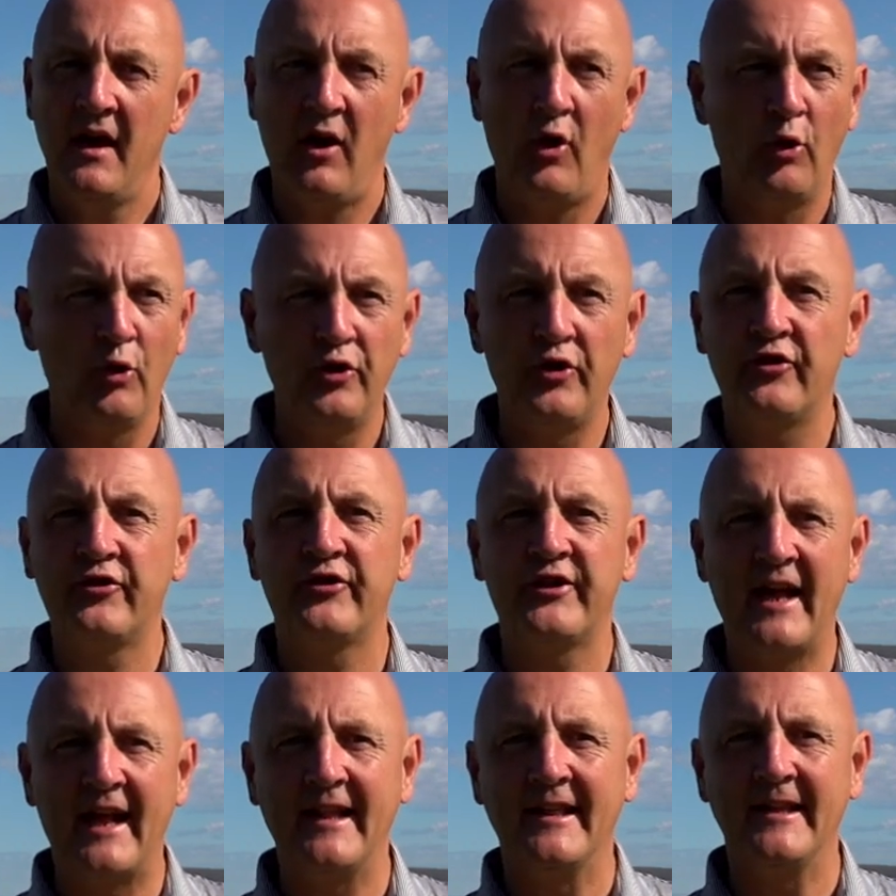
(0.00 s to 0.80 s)

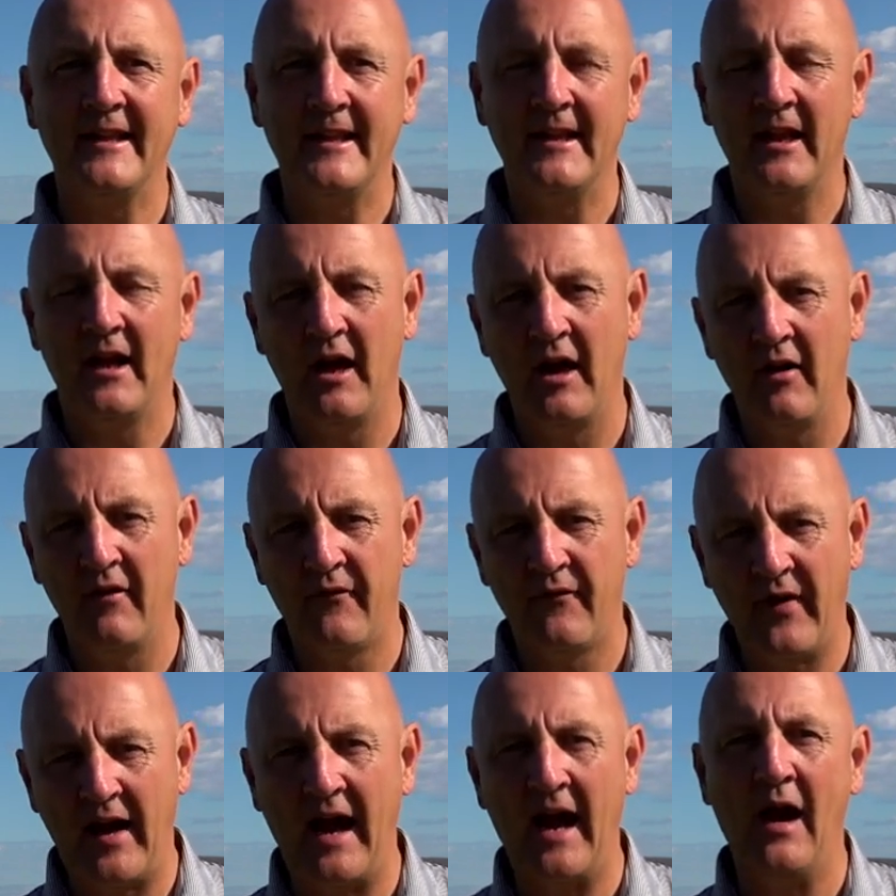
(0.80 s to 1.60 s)
understanding
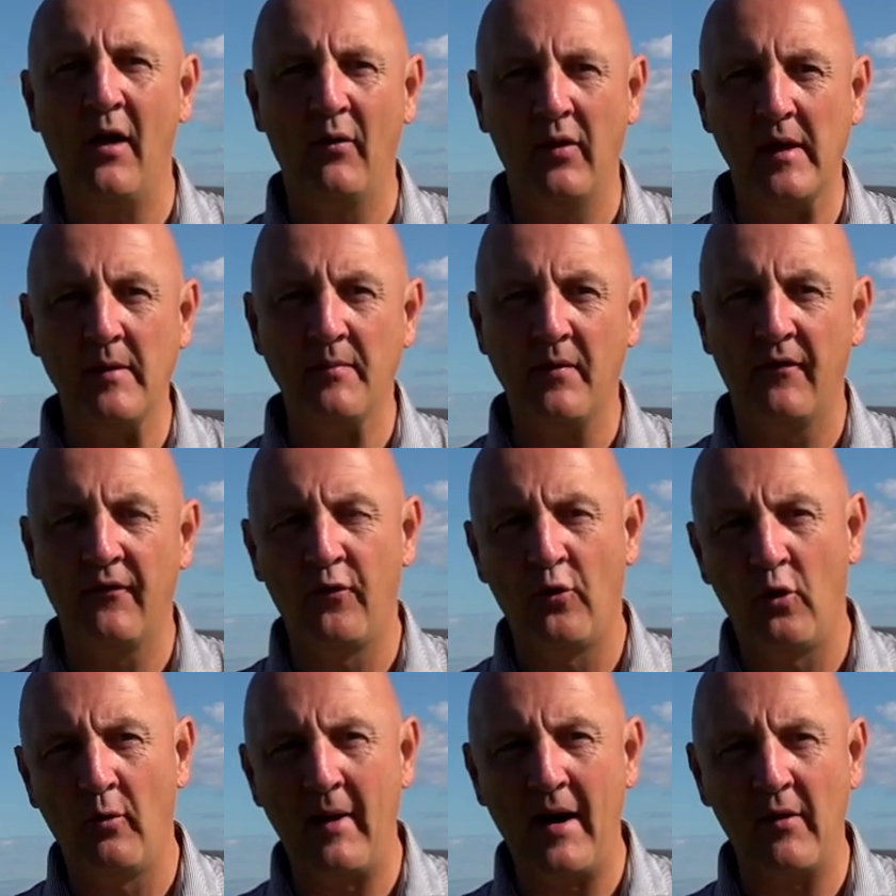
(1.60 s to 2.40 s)
of how they
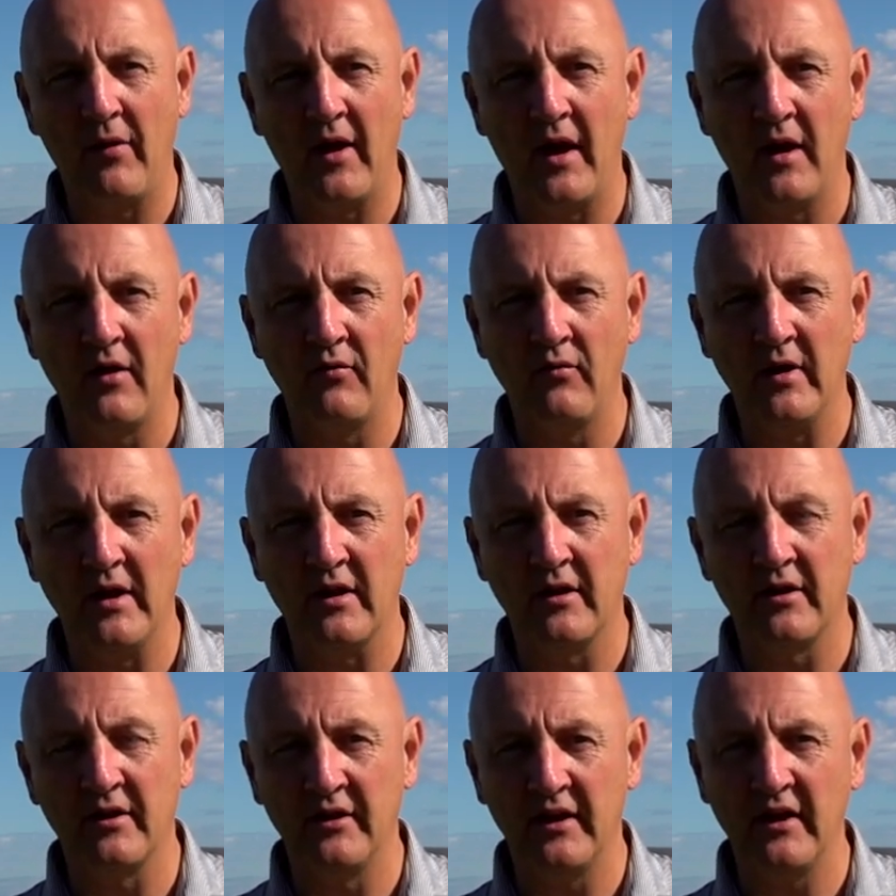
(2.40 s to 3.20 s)
perform out there in
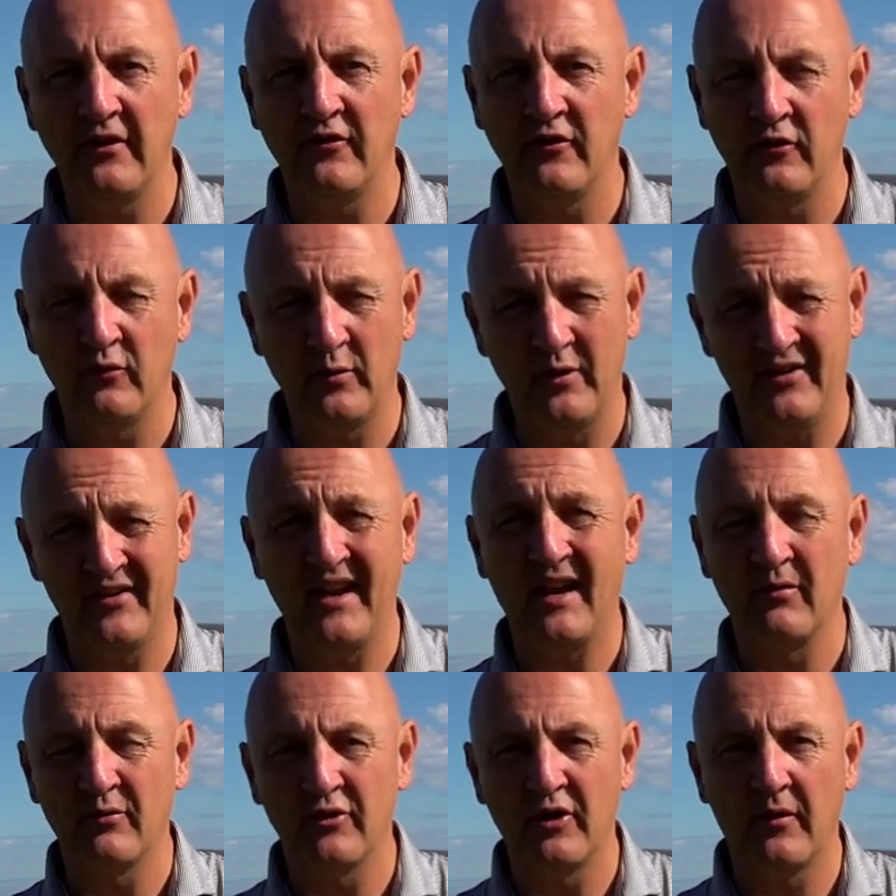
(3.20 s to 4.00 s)
real conditions which
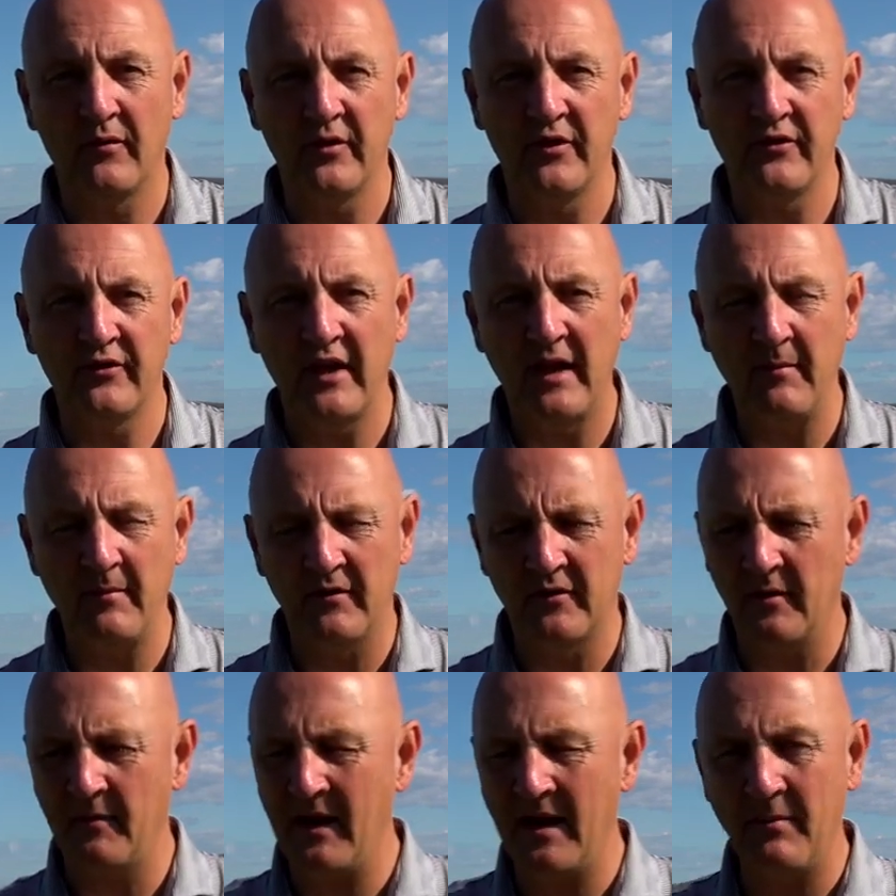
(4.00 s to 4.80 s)
sounds an obvious
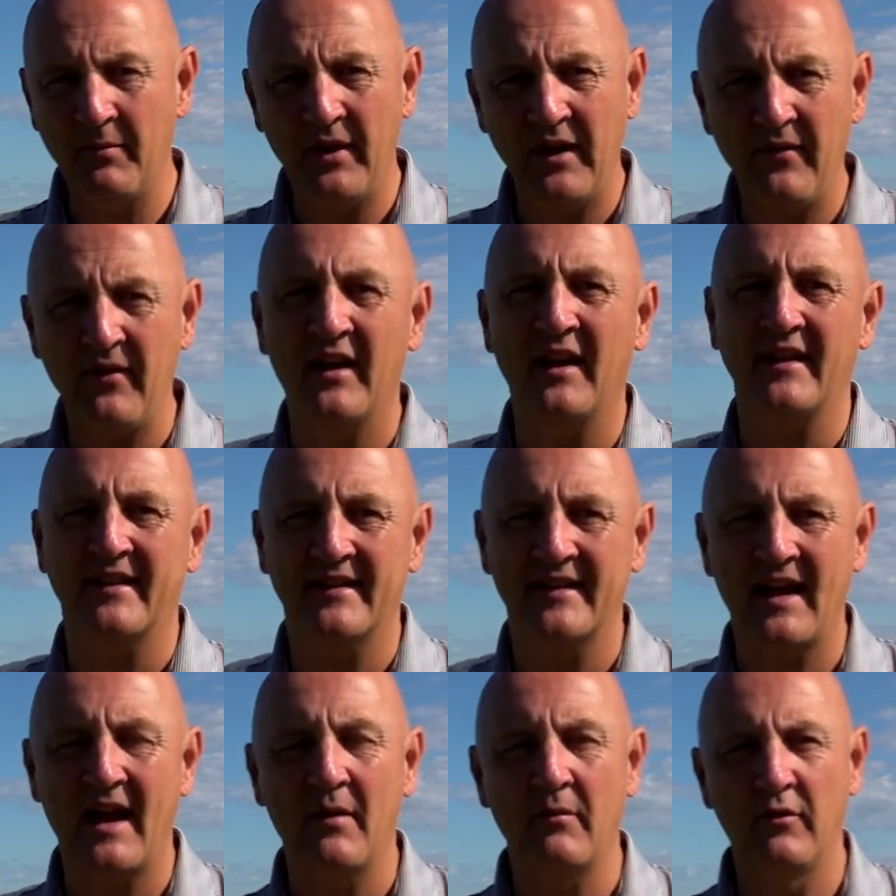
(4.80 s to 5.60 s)
statement to make but even like
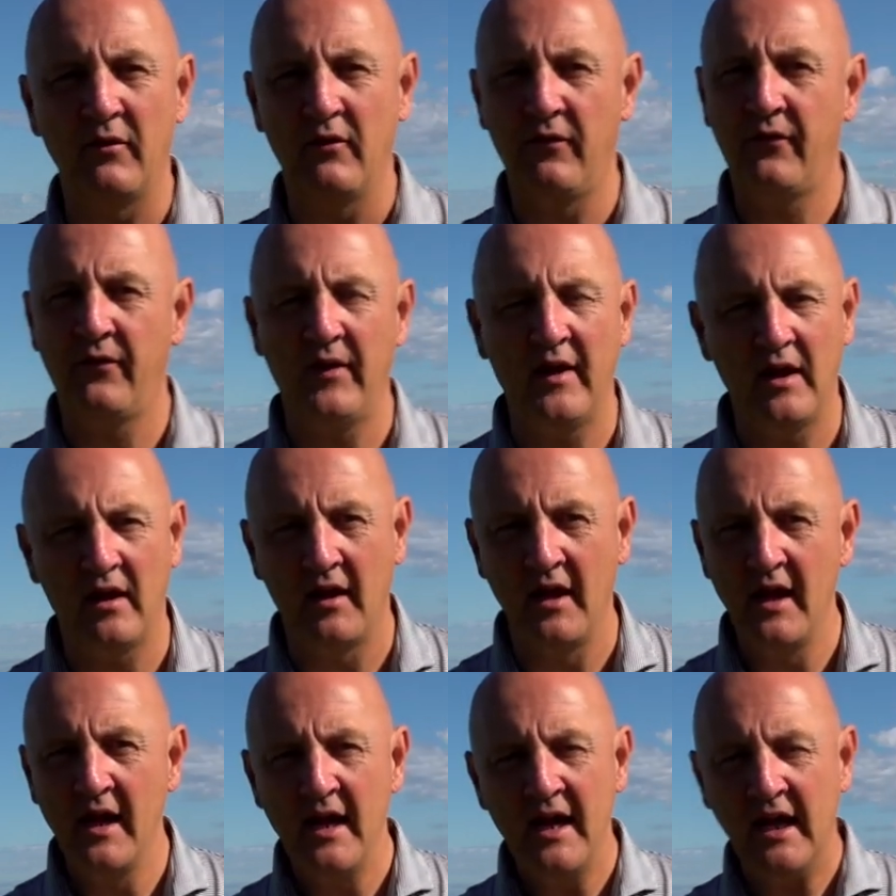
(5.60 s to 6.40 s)
sound and
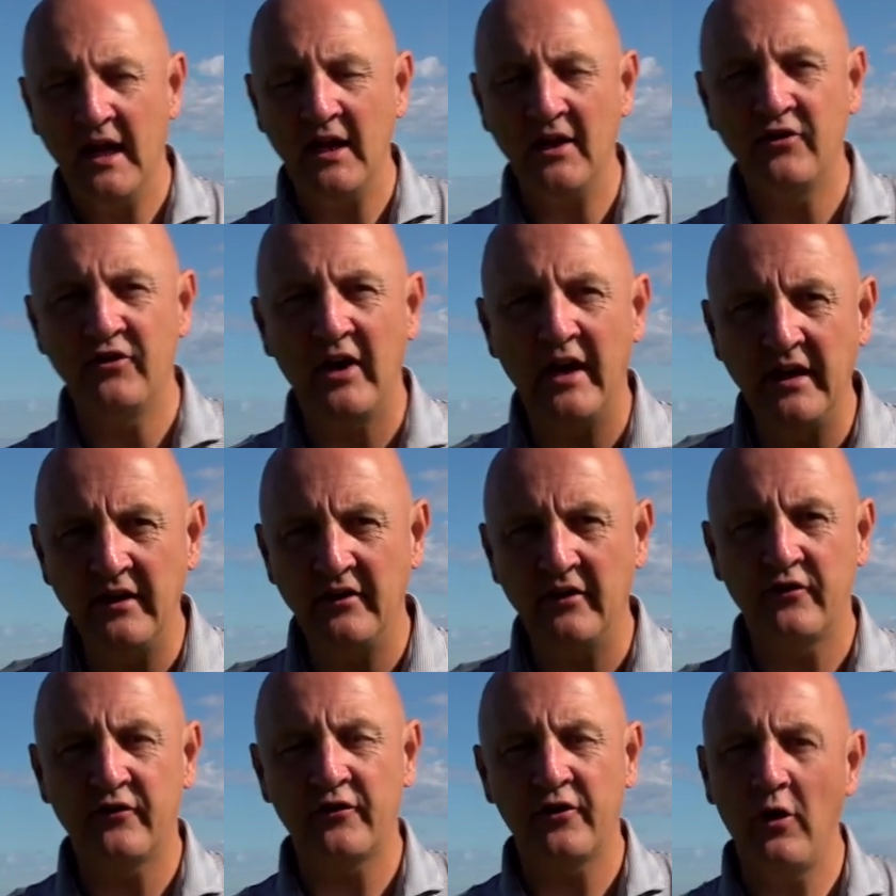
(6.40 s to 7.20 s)
feel it
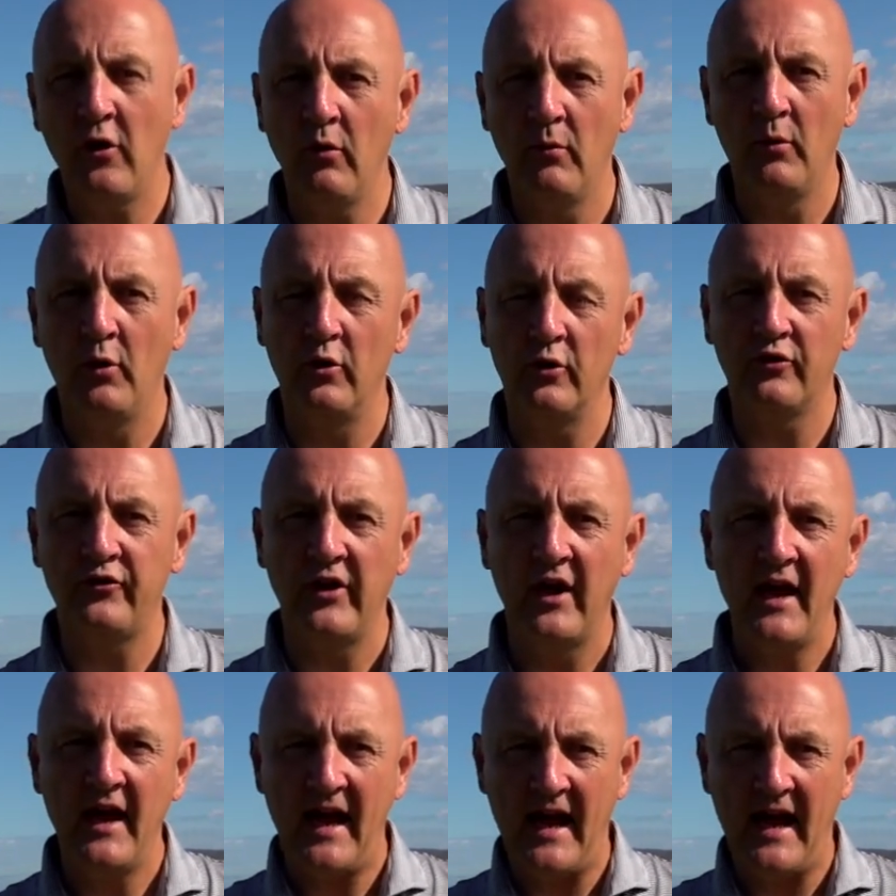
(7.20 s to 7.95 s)
changes so much